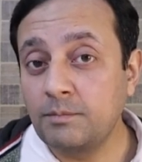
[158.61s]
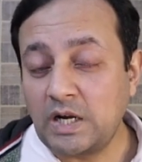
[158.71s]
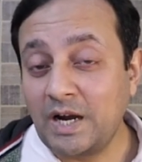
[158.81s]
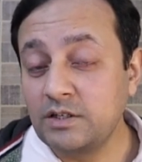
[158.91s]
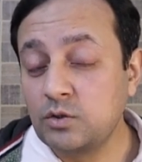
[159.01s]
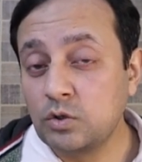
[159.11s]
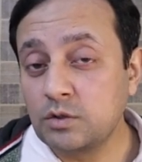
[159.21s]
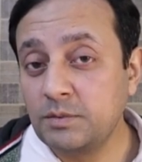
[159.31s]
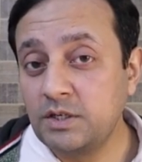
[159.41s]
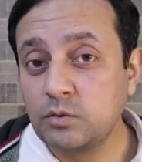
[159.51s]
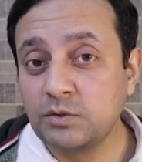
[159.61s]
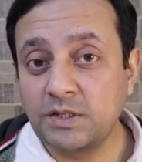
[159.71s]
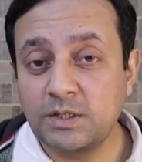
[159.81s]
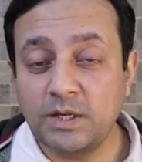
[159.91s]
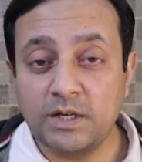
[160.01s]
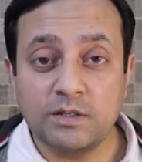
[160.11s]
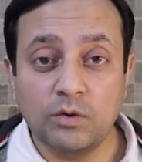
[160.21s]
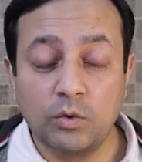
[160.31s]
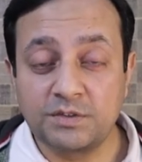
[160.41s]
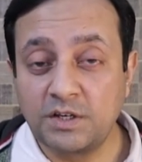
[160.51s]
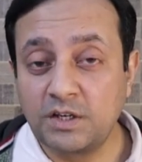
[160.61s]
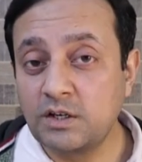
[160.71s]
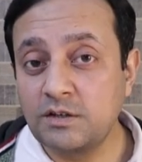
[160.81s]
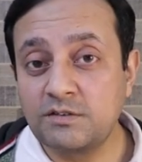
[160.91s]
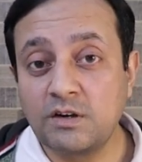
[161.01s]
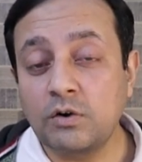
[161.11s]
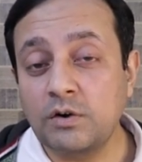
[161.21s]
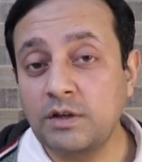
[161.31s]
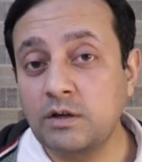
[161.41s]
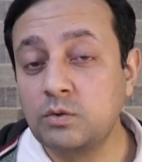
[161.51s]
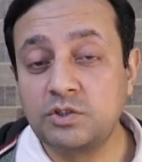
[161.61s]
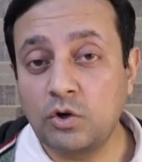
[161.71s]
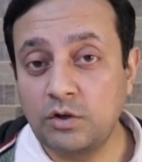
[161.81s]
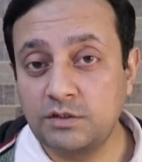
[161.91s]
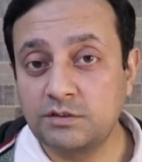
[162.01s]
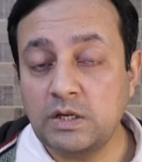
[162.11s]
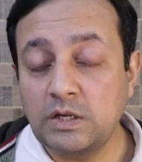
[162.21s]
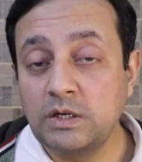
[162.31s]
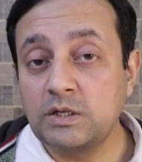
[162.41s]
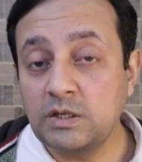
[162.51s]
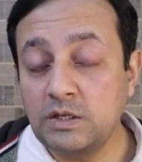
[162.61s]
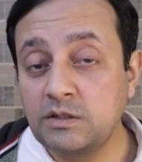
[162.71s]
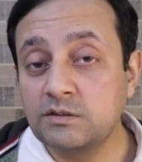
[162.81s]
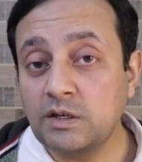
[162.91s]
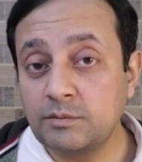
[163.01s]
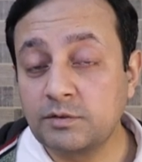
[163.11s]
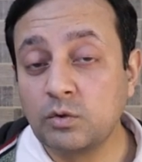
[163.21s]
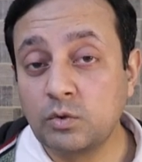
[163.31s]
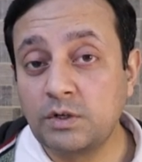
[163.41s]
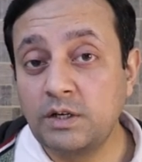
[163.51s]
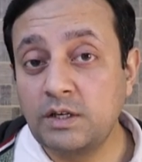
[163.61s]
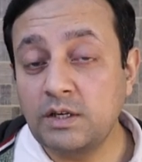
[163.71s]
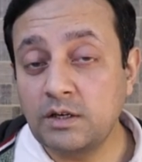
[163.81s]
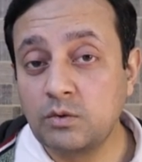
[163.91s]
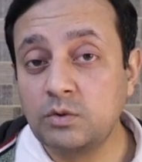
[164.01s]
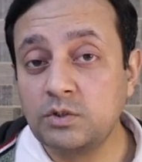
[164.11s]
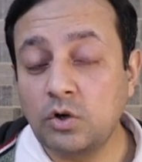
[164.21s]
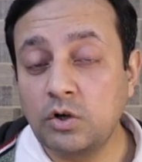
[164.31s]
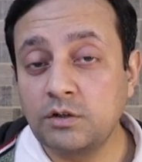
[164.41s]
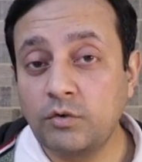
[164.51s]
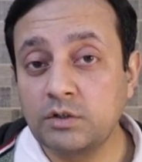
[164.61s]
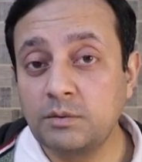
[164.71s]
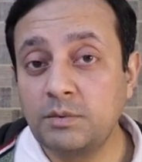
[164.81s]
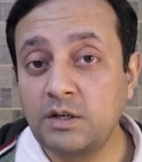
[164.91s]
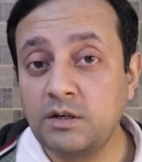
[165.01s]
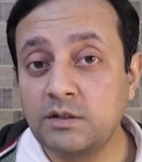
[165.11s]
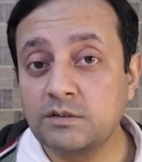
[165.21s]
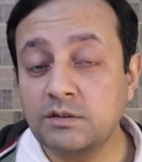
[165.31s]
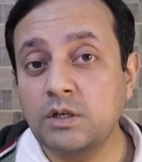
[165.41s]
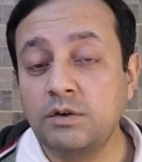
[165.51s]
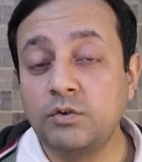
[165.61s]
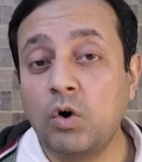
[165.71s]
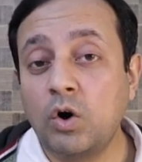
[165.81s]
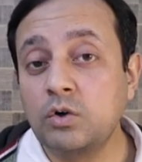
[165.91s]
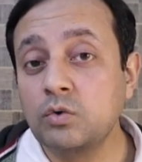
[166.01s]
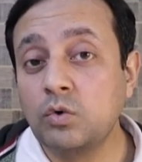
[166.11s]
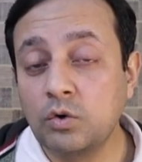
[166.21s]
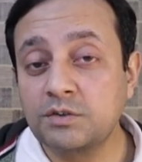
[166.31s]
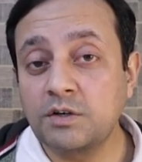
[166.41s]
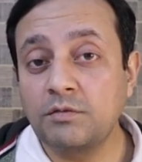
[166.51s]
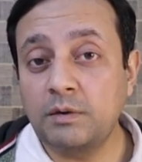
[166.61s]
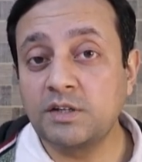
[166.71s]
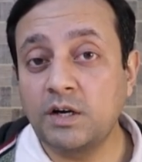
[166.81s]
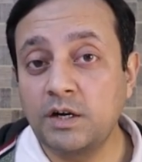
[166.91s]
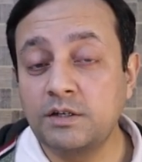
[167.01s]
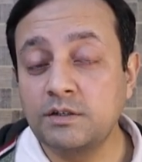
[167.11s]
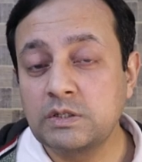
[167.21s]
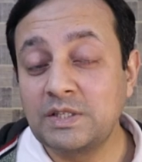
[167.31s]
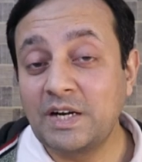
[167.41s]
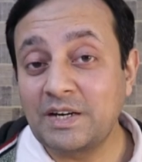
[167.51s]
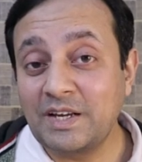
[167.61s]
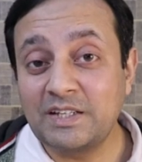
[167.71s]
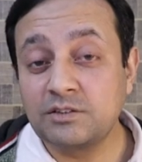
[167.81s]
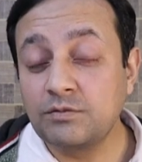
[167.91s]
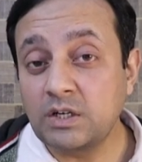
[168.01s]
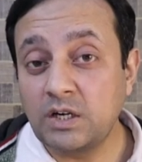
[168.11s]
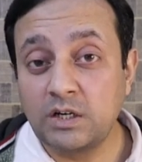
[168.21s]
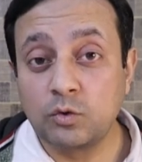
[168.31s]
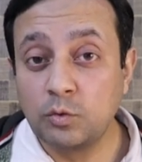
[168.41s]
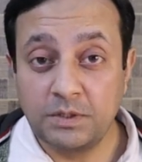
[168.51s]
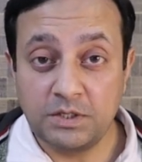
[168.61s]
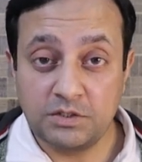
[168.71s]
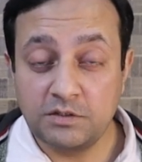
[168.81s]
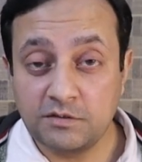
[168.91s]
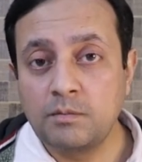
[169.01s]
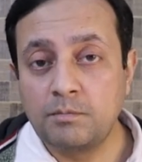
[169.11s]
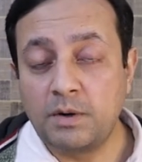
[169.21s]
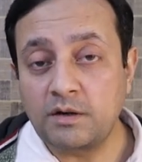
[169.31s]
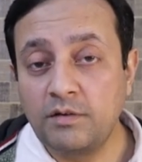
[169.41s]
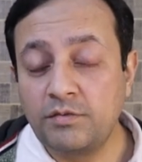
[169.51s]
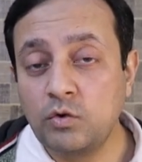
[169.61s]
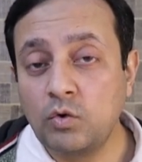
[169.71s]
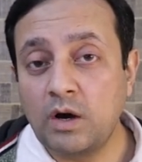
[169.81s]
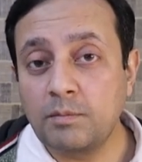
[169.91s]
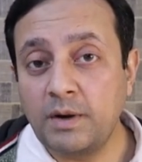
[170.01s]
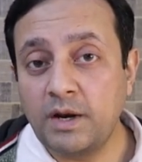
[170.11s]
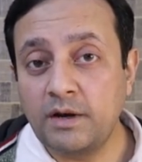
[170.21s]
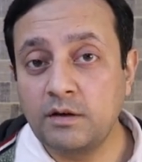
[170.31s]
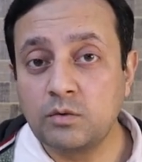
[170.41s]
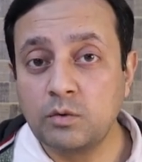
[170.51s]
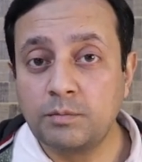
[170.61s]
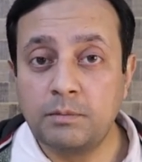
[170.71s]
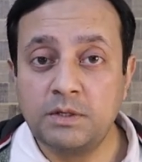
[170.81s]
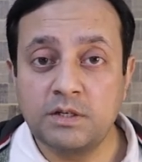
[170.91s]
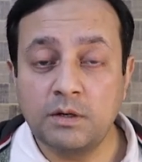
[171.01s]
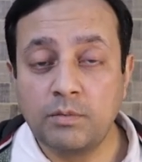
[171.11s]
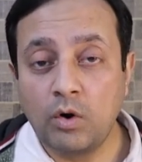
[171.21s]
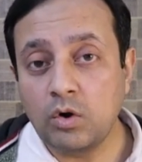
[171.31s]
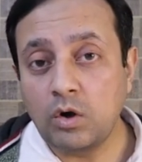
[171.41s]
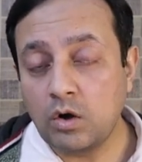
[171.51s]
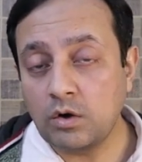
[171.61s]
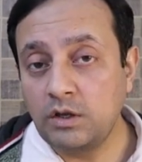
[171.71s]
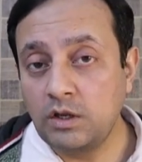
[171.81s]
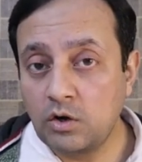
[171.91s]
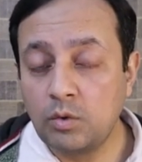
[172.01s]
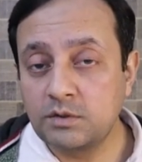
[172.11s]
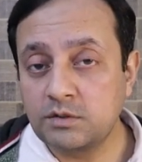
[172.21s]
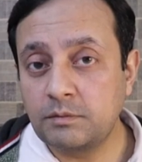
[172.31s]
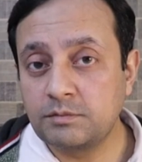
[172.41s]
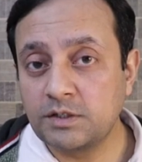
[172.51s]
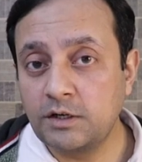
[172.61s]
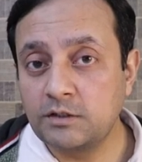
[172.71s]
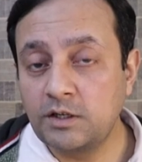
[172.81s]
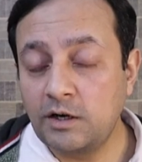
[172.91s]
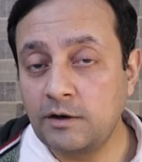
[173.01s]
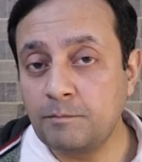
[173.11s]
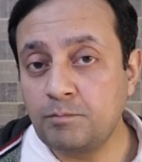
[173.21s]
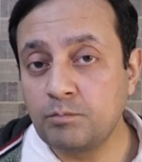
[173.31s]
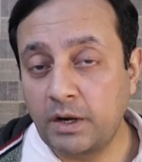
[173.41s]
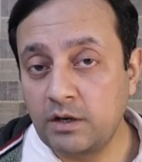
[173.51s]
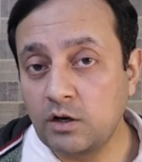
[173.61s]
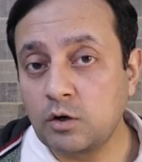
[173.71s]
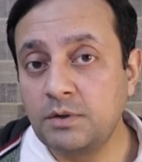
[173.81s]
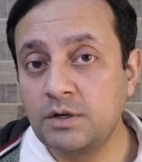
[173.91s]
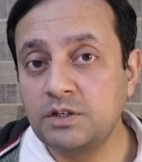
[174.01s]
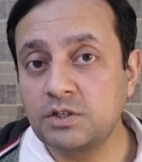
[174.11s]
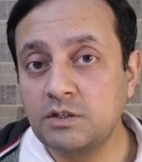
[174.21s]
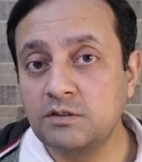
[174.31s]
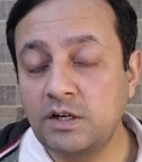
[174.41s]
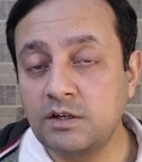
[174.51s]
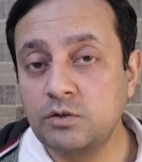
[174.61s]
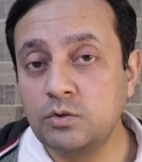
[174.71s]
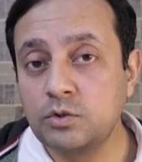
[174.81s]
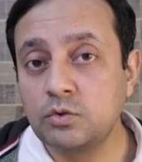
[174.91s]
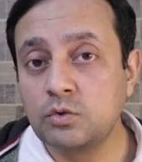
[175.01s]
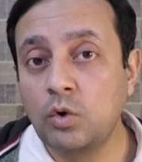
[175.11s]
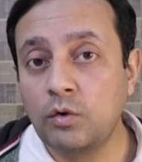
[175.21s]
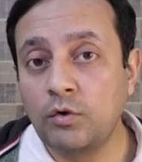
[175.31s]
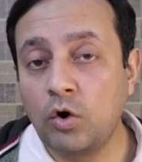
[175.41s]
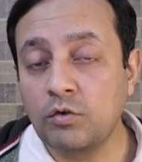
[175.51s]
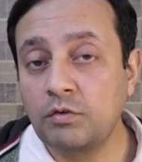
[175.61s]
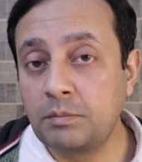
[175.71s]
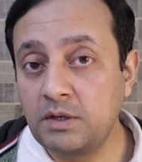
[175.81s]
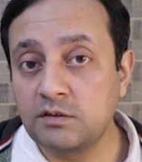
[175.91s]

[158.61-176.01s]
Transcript: I don't mean to say that Hostinger is not a good choice. It is absolutely a good choice for the beginners if you want to host a website that has one or two pages. But if you are planning to publish a blog or e-commerce website, then my recommendation is that you should go for VPS